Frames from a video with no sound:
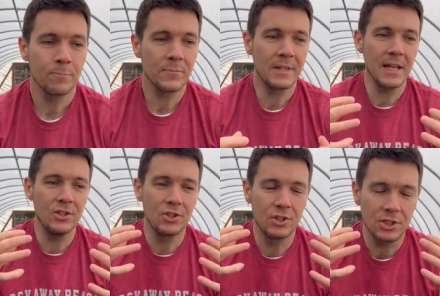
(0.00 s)

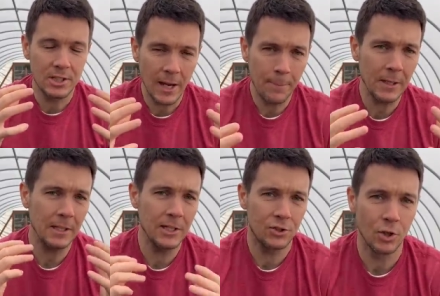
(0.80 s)
they
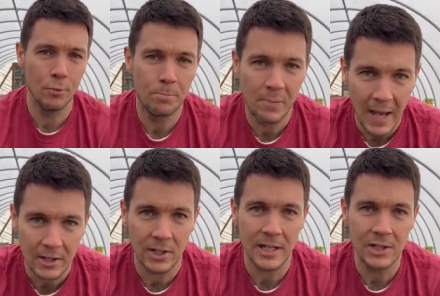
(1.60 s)
typically do
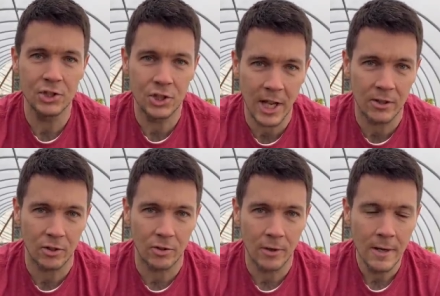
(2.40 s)
better in
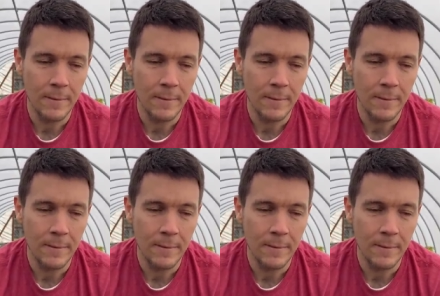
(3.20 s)
general.